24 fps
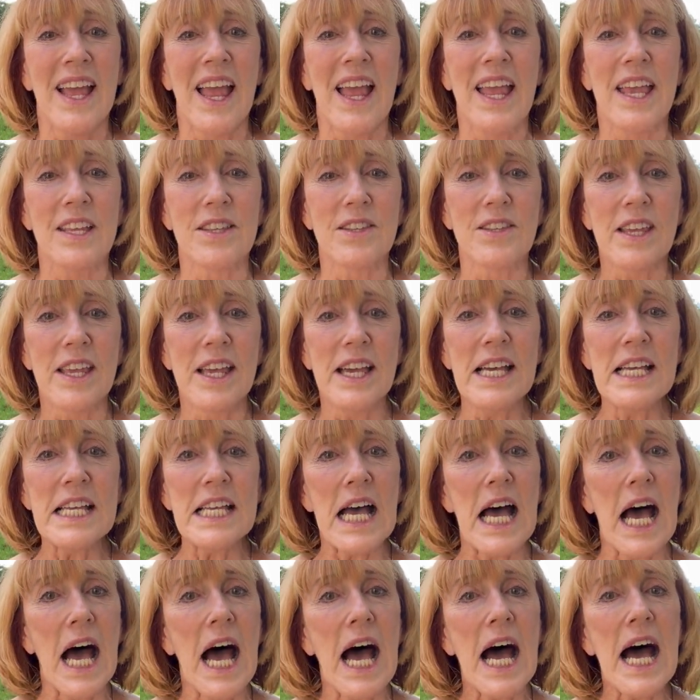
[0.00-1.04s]
And yet
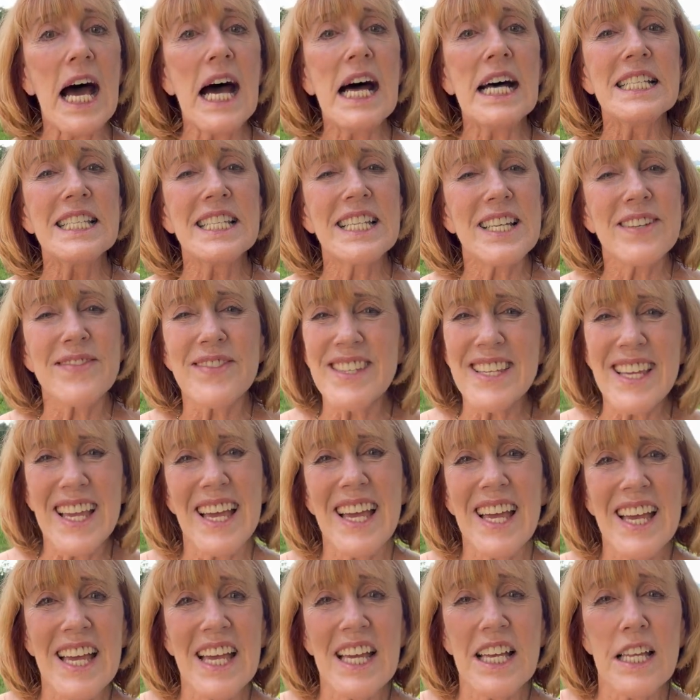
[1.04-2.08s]
I definitely
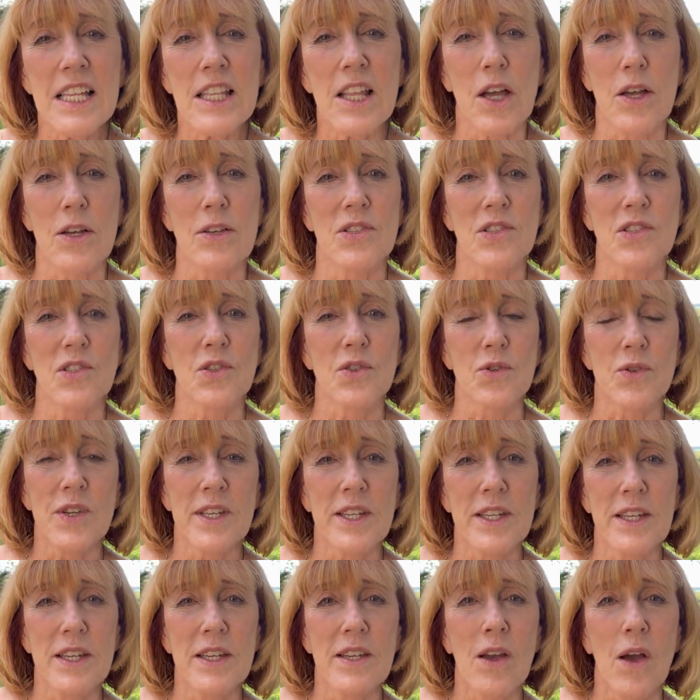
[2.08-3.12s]
had a
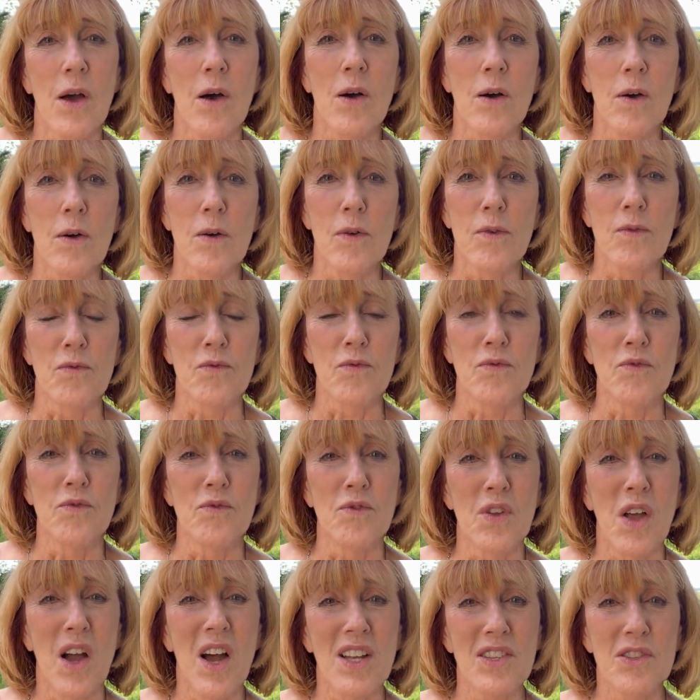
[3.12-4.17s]
string of
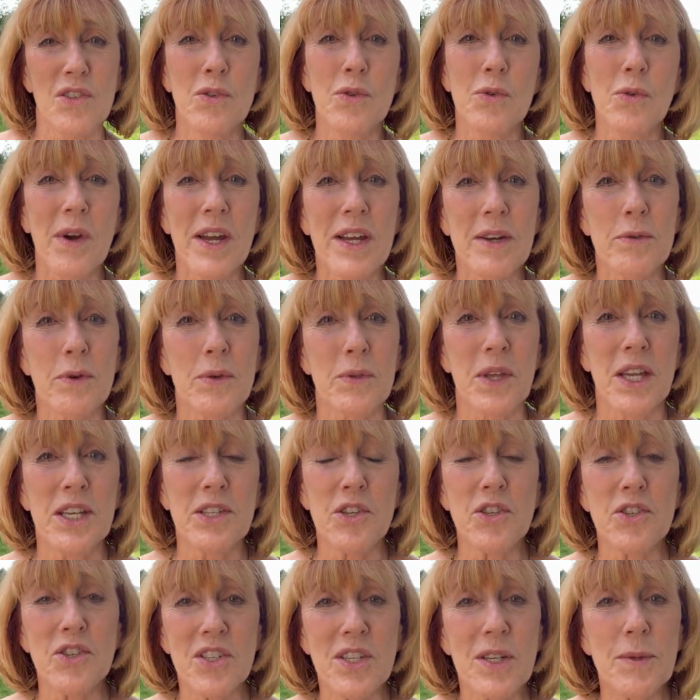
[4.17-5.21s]
not too great
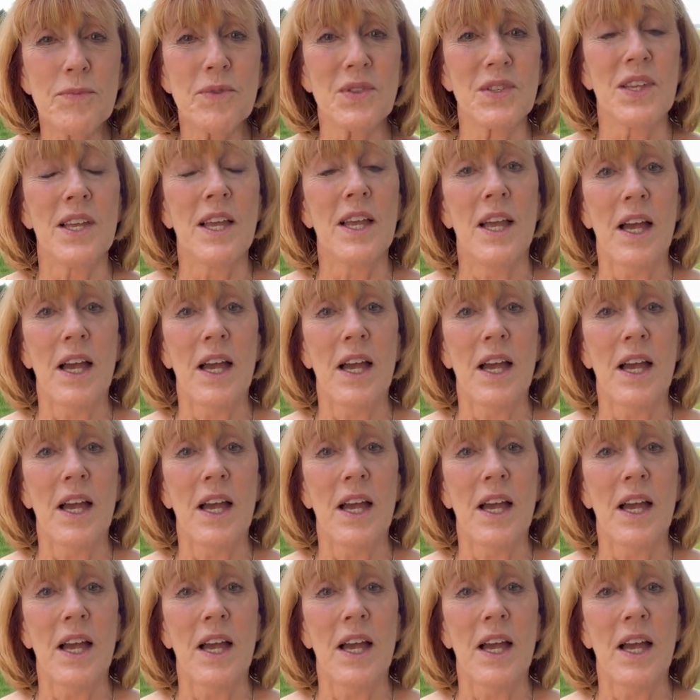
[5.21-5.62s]
relationships.